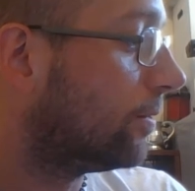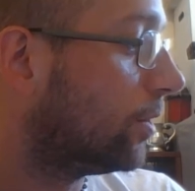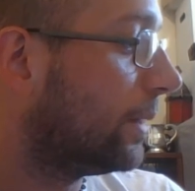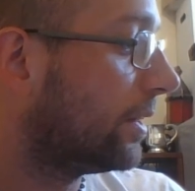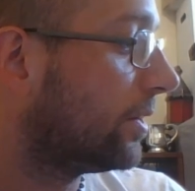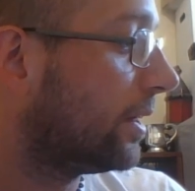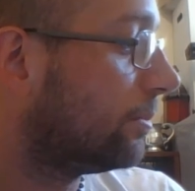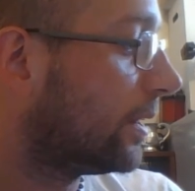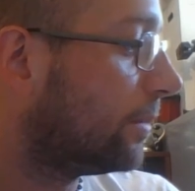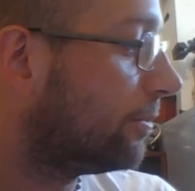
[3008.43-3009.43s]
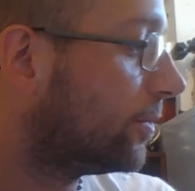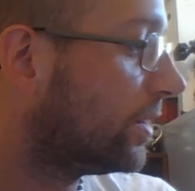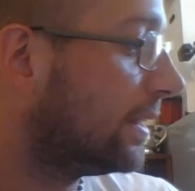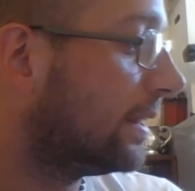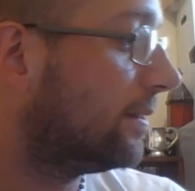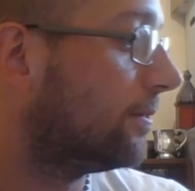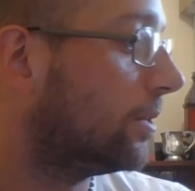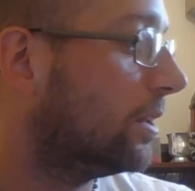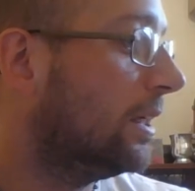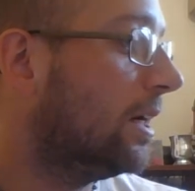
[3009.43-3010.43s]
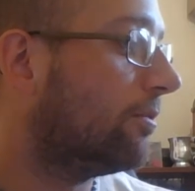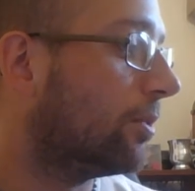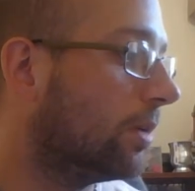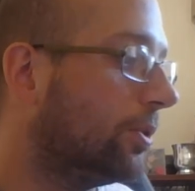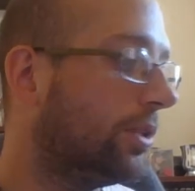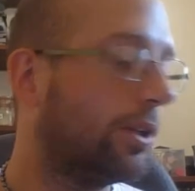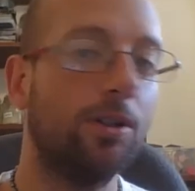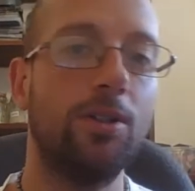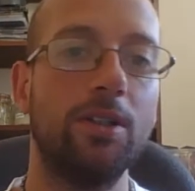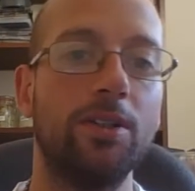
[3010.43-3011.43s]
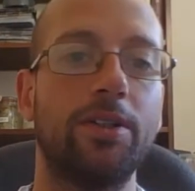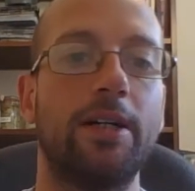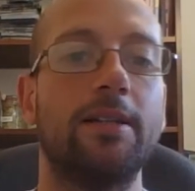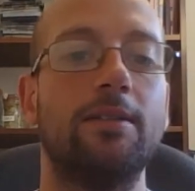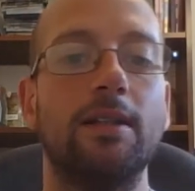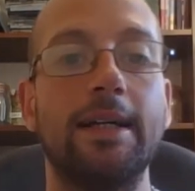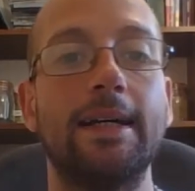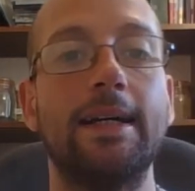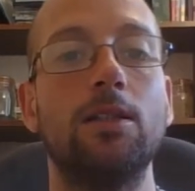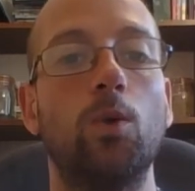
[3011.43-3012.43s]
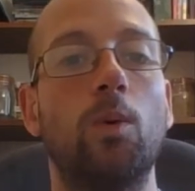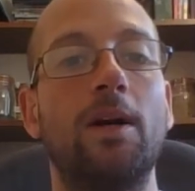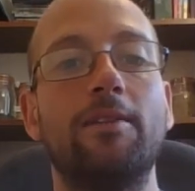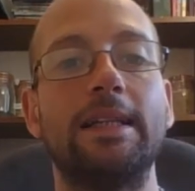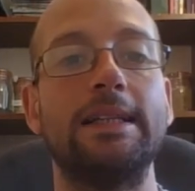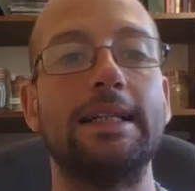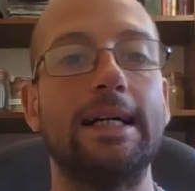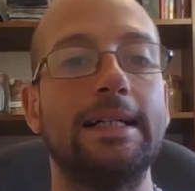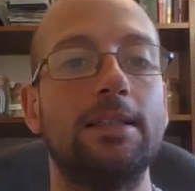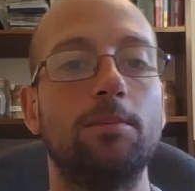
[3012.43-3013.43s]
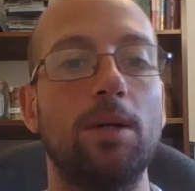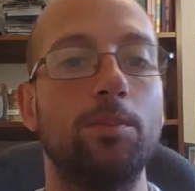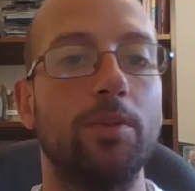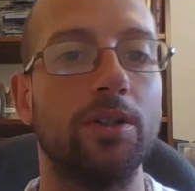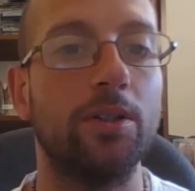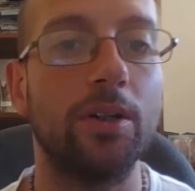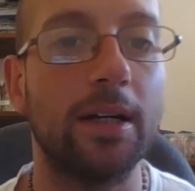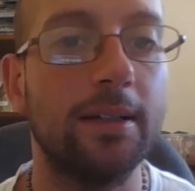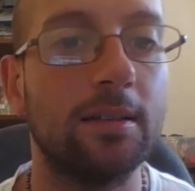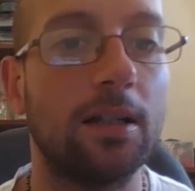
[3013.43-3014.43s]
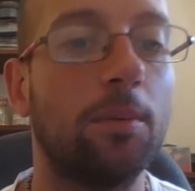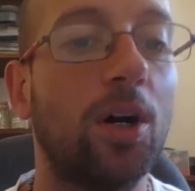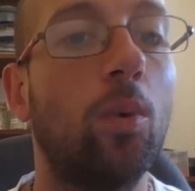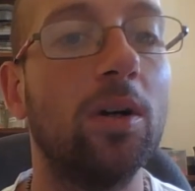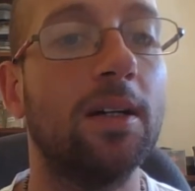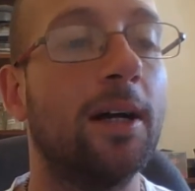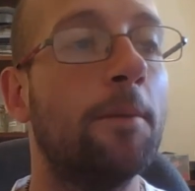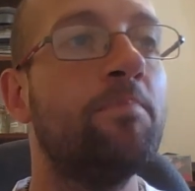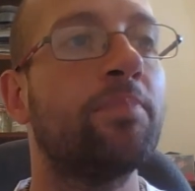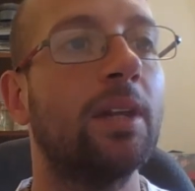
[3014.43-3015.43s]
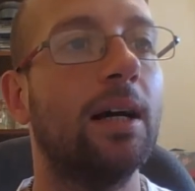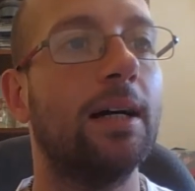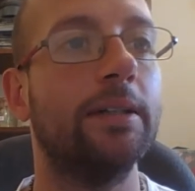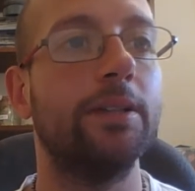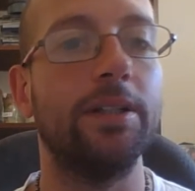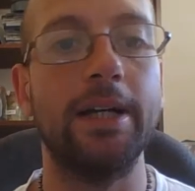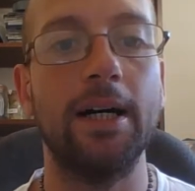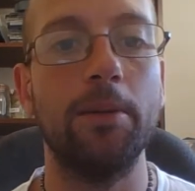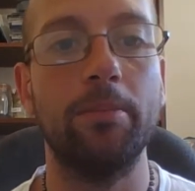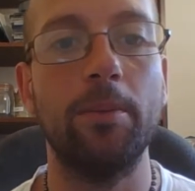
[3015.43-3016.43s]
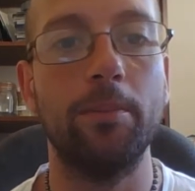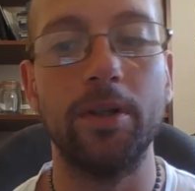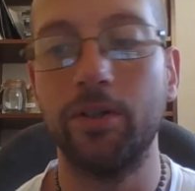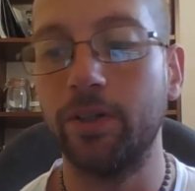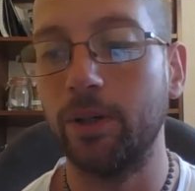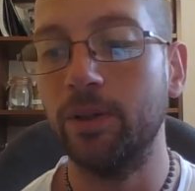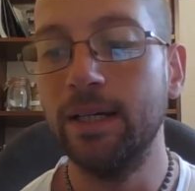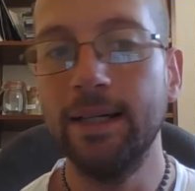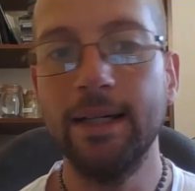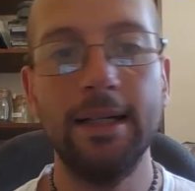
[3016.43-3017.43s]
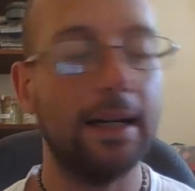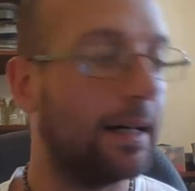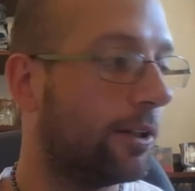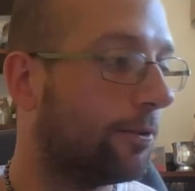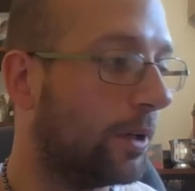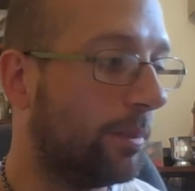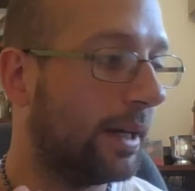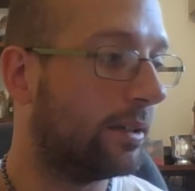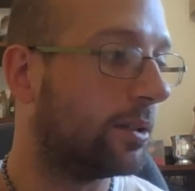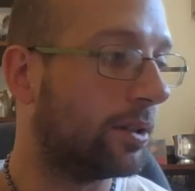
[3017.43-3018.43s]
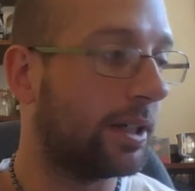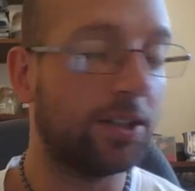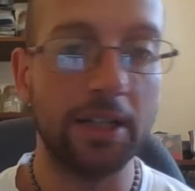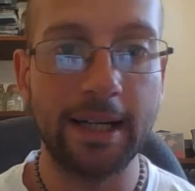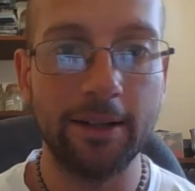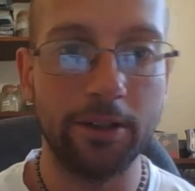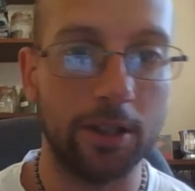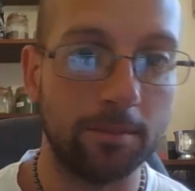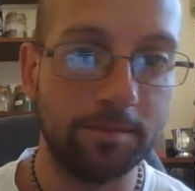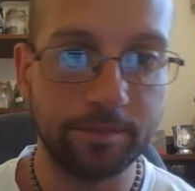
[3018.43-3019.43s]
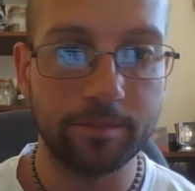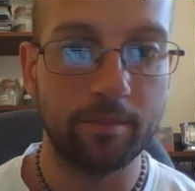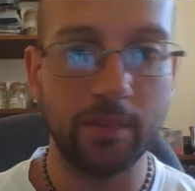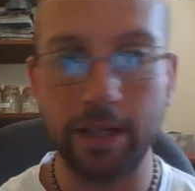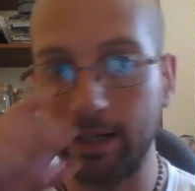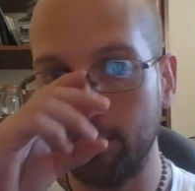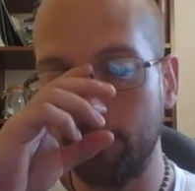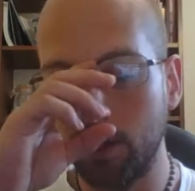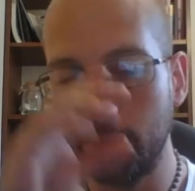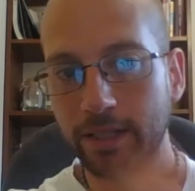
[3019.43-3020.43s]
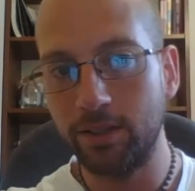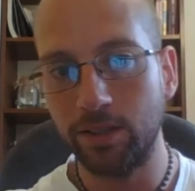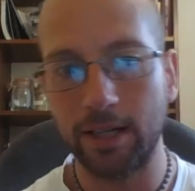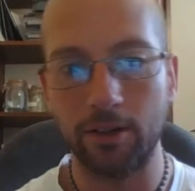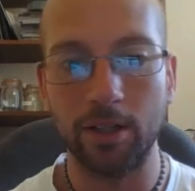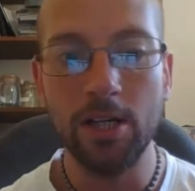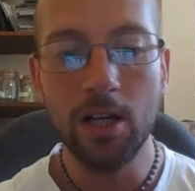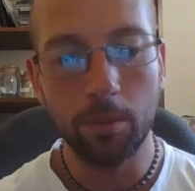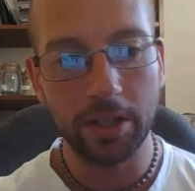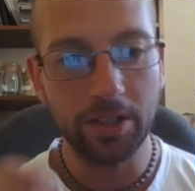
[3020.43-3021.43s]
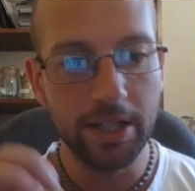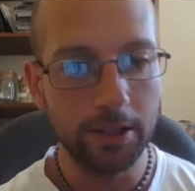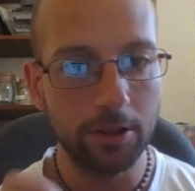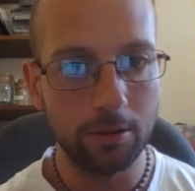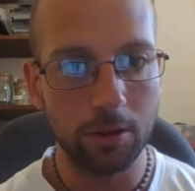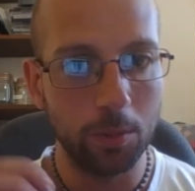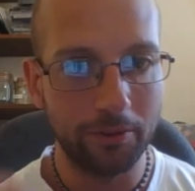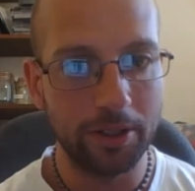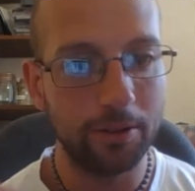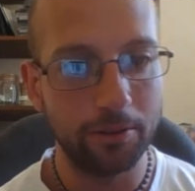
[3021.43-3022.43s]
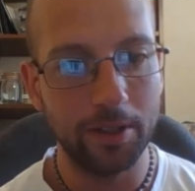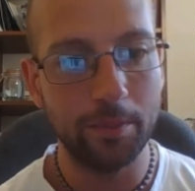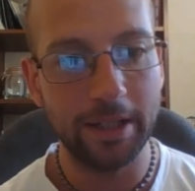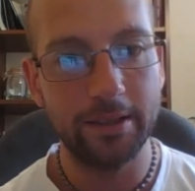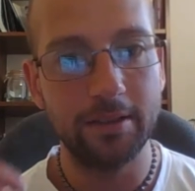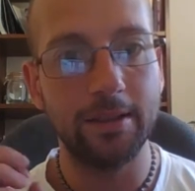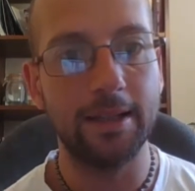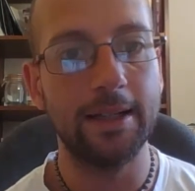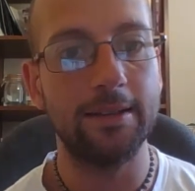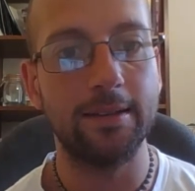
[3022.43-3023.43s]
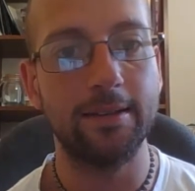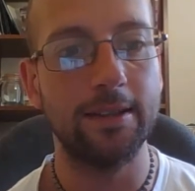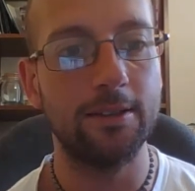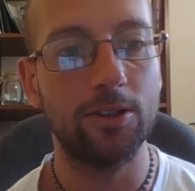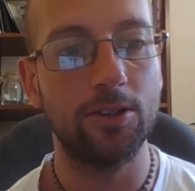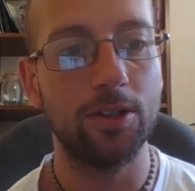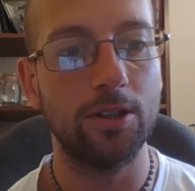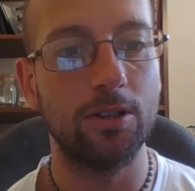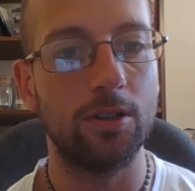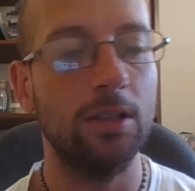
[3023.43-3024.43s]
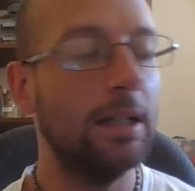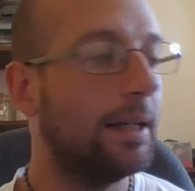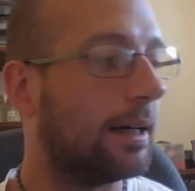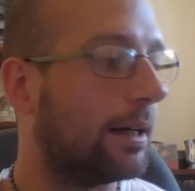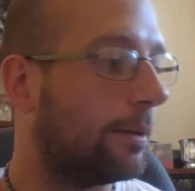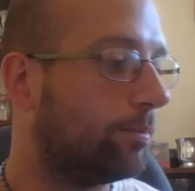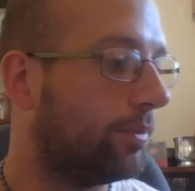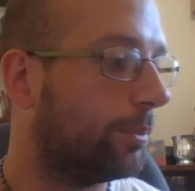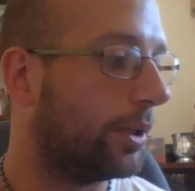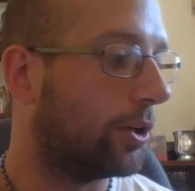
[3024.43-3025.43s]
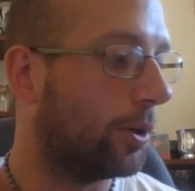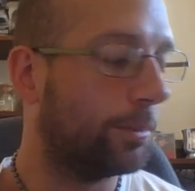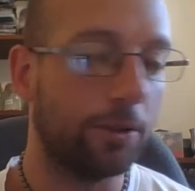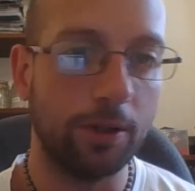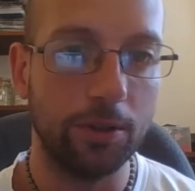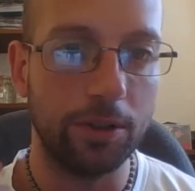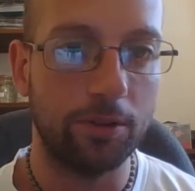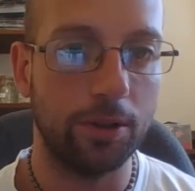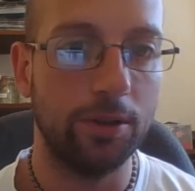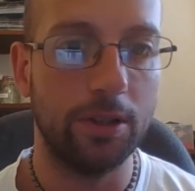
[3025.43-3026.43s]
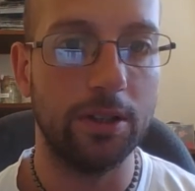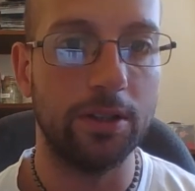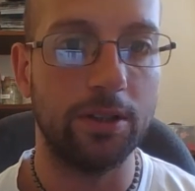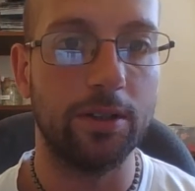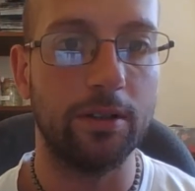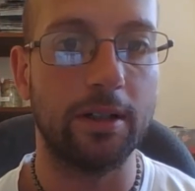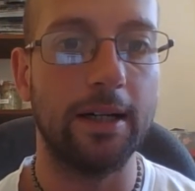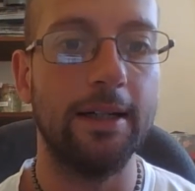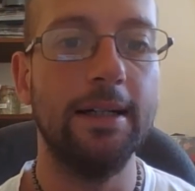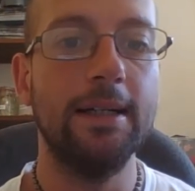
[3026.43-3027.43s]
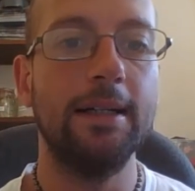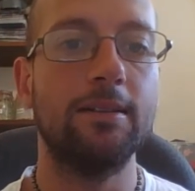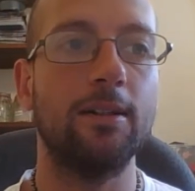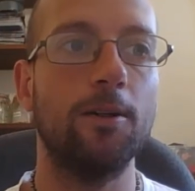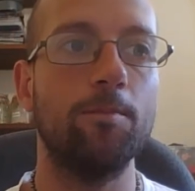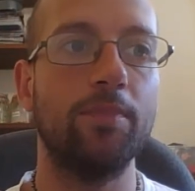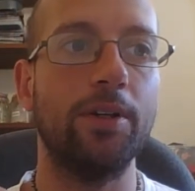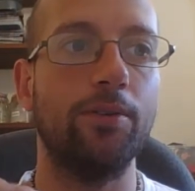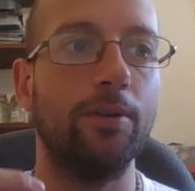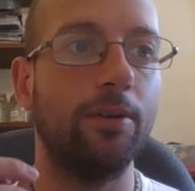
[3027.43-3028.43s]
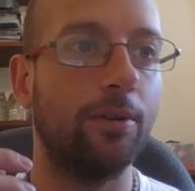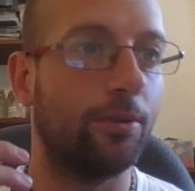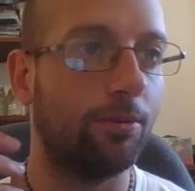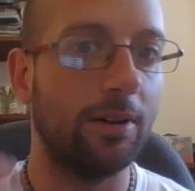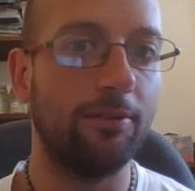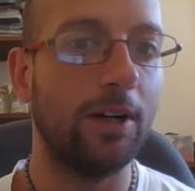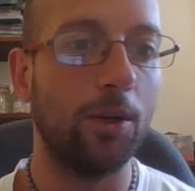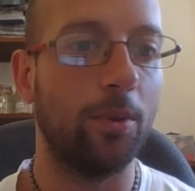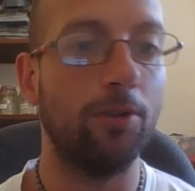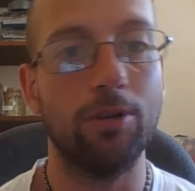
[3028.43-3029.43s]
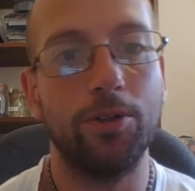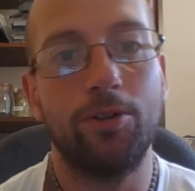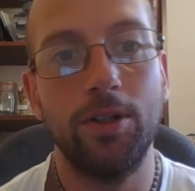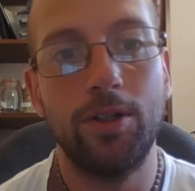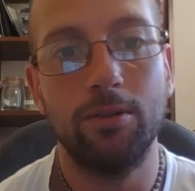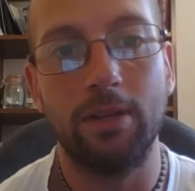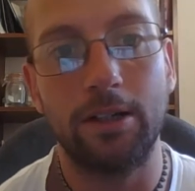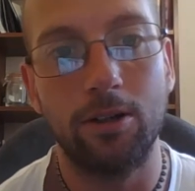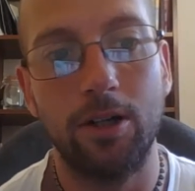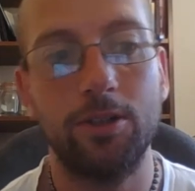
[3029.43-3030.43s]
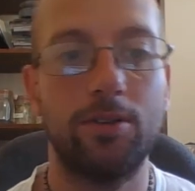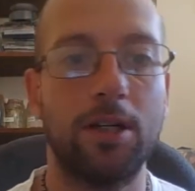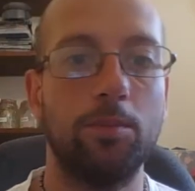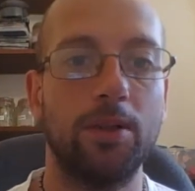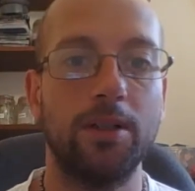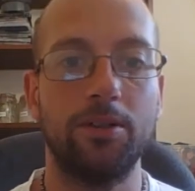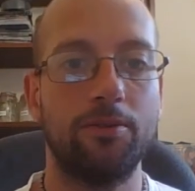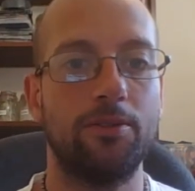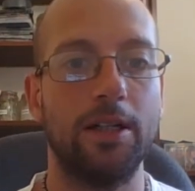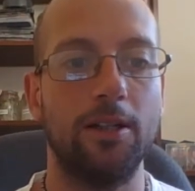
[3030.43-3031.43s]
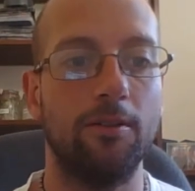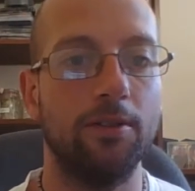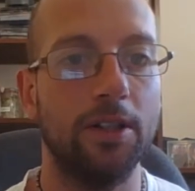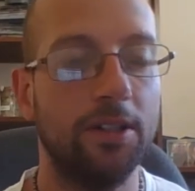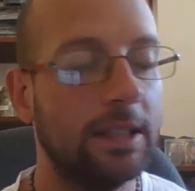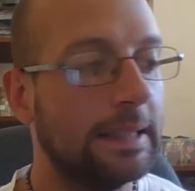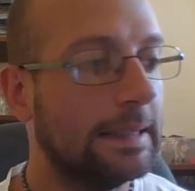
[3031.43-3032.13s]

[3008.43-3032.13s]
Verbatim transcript: about the same time, 1484, the Rosicrucians started, again with 9 members, okay, started by one guy and 9 members. So the Freemasons actually carried on, yeah, the Freemasons carry on, but this inner group within the Freemasons, again, the centre circle, become the Rosicrucians, okay. So there's very important, Rosicrucian, Red Cross, Templars, fairly obvious.